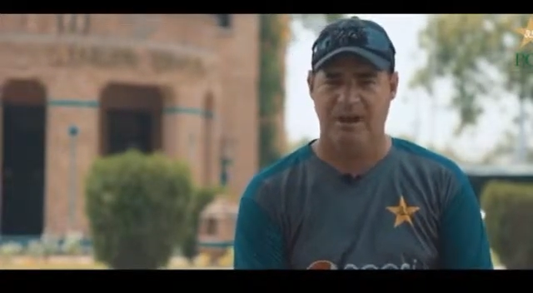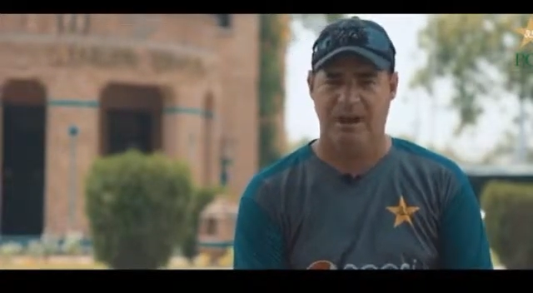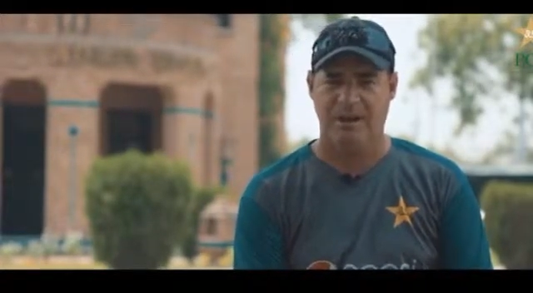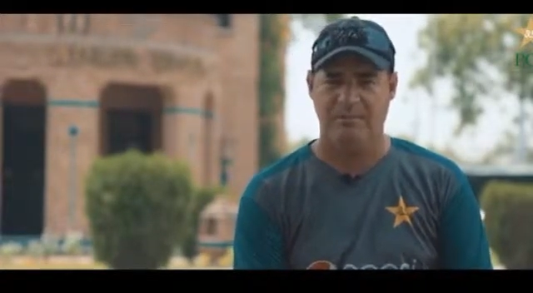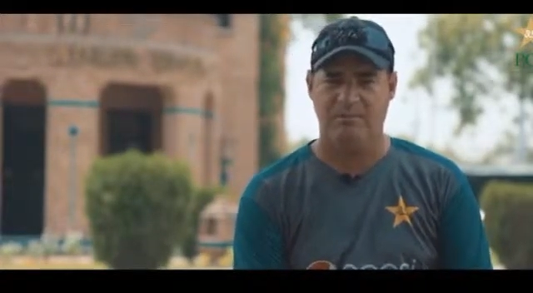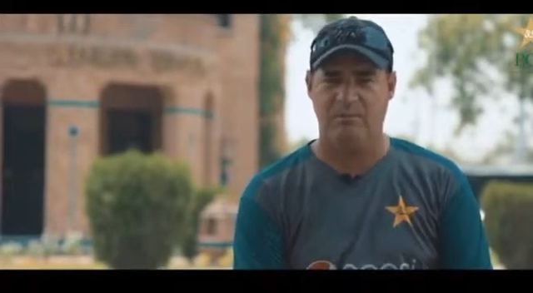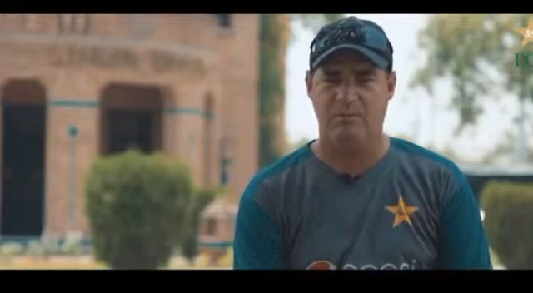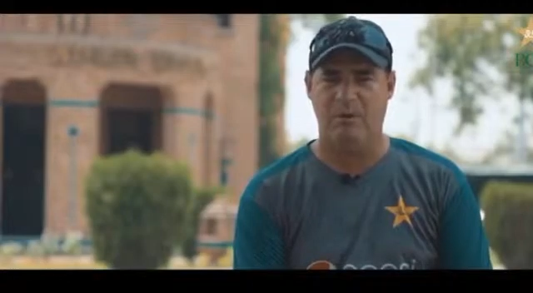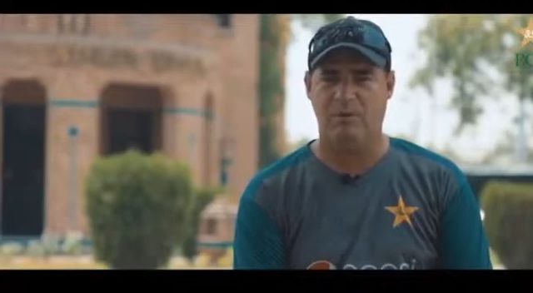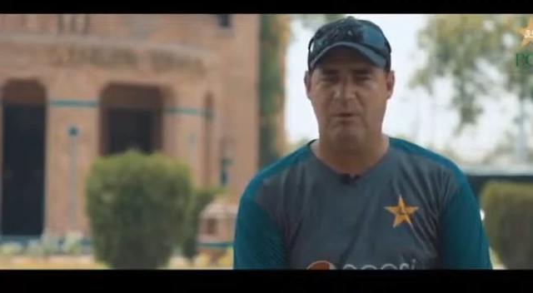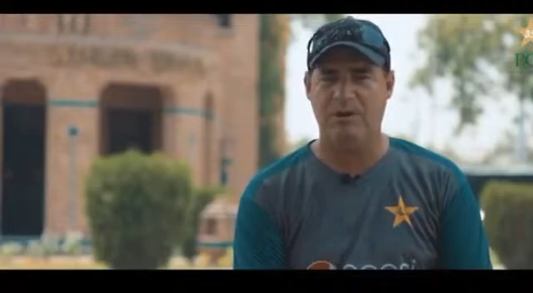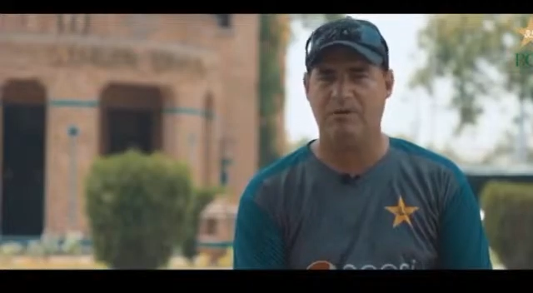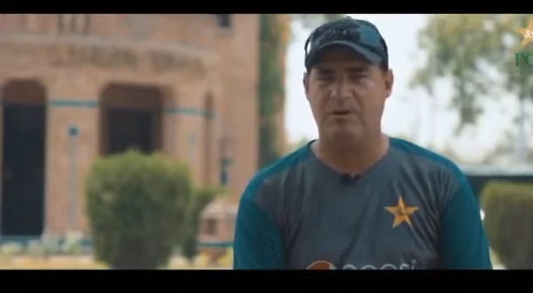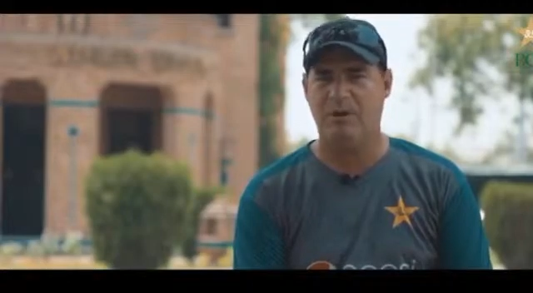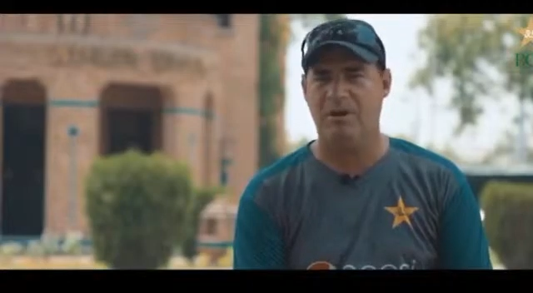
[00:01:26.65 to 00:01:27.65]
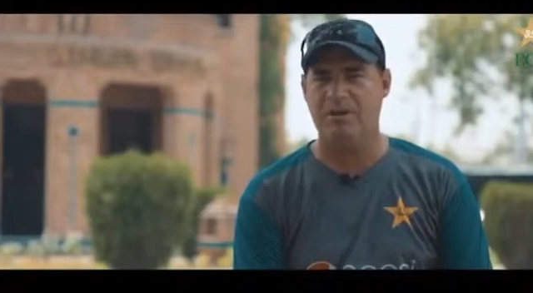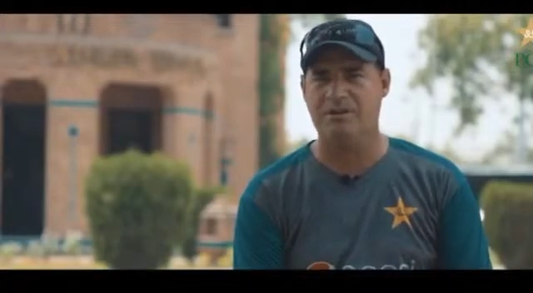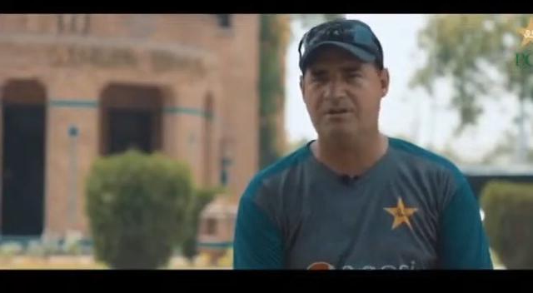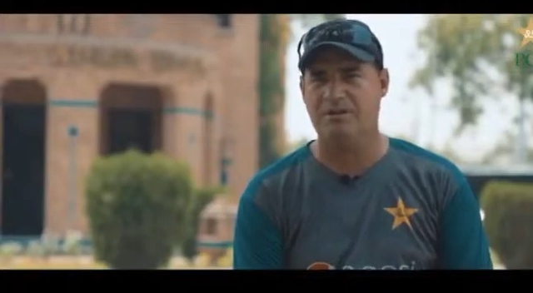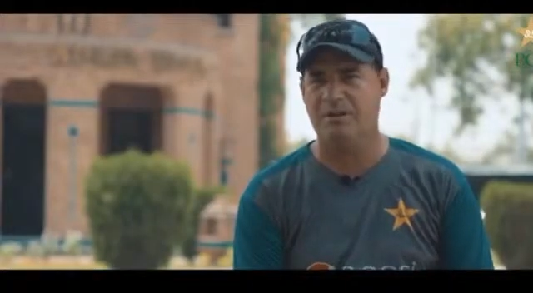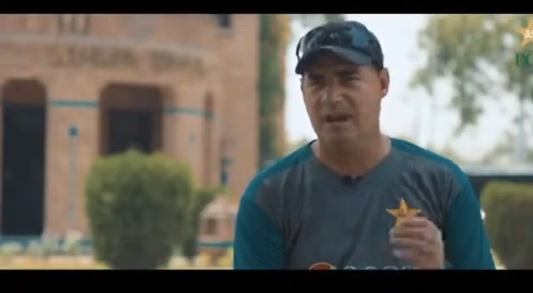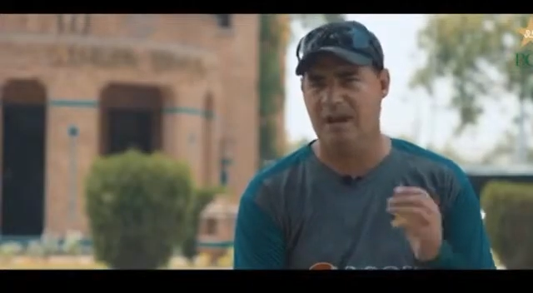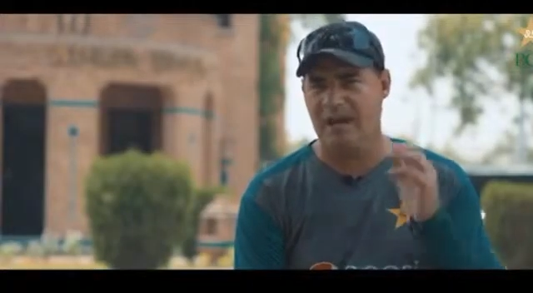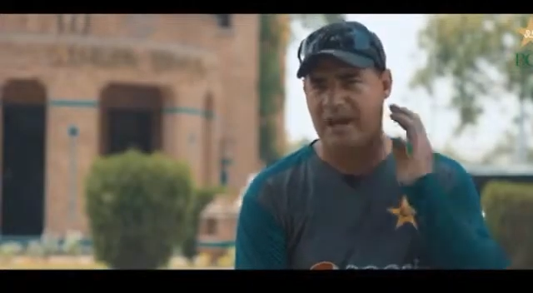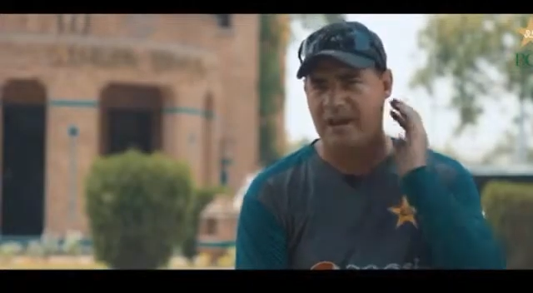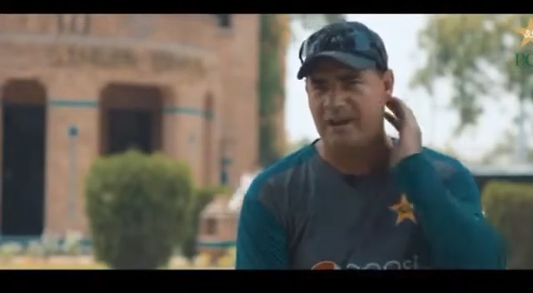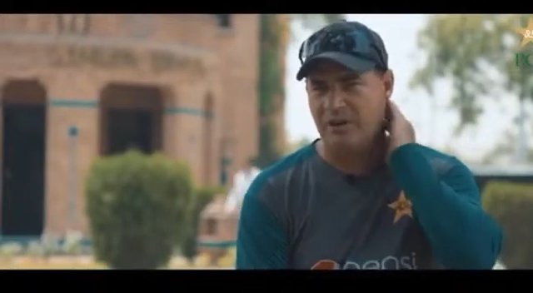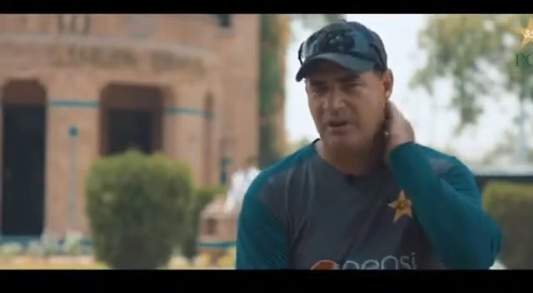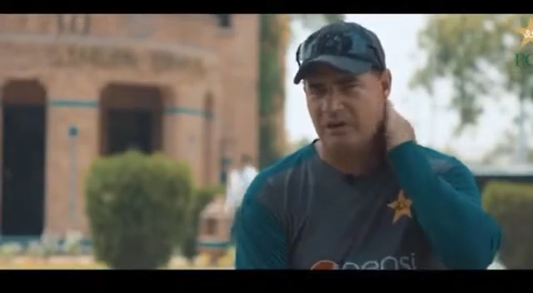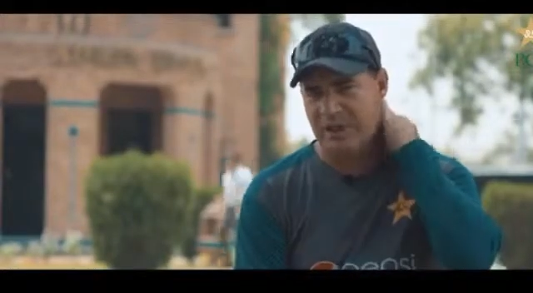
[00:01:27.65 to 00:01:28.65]
What Grant
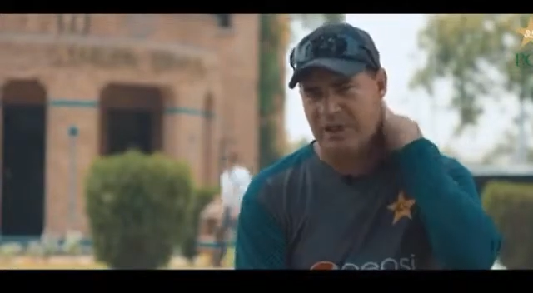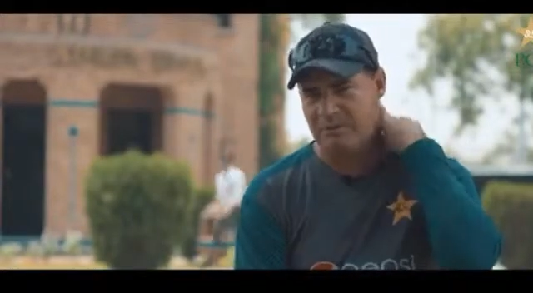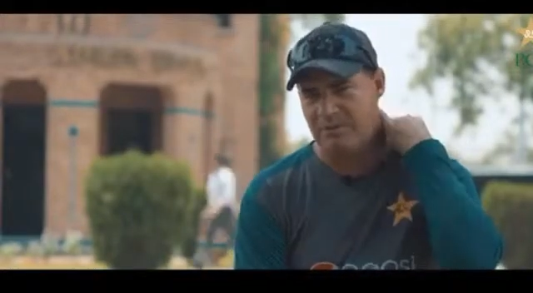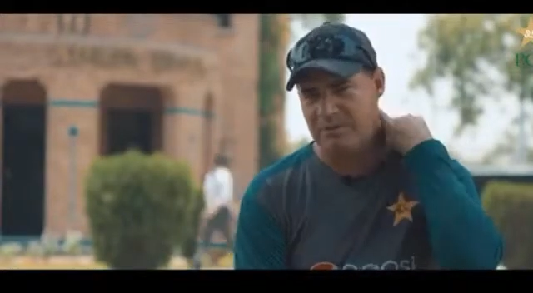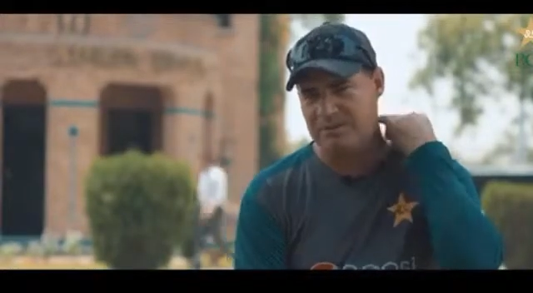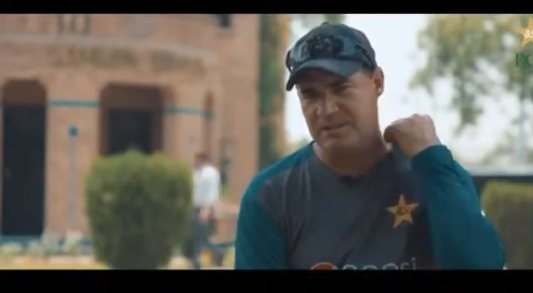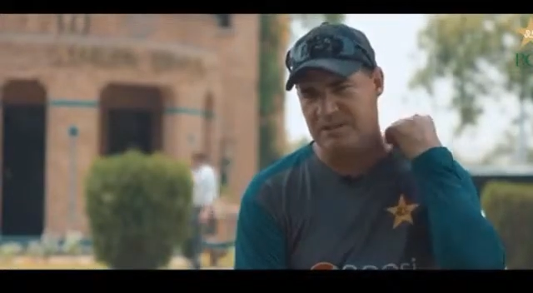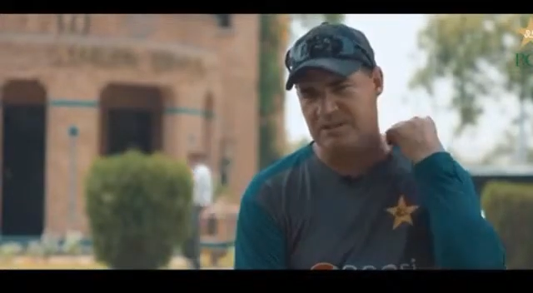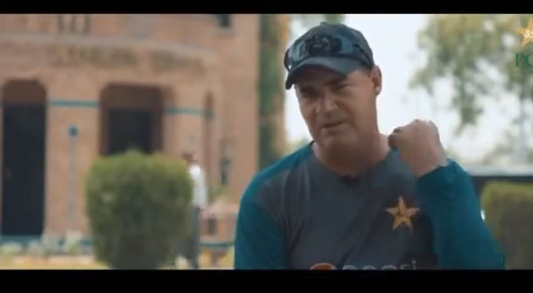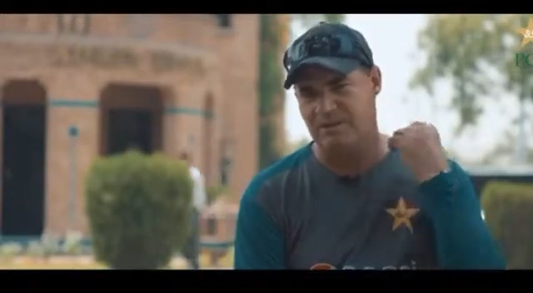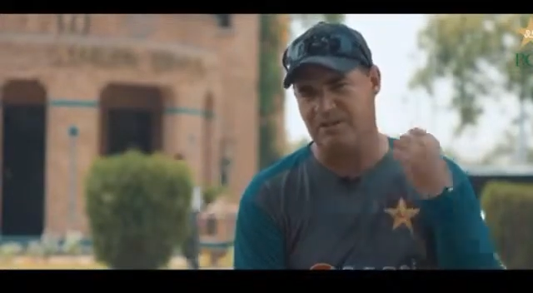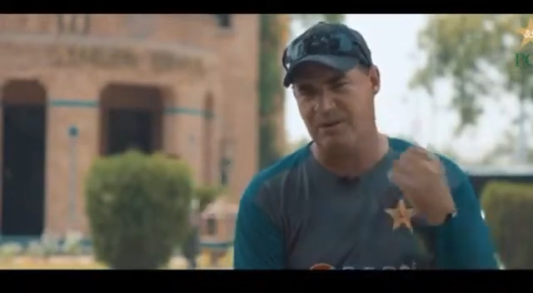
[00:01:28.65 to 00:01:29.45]
had a look at was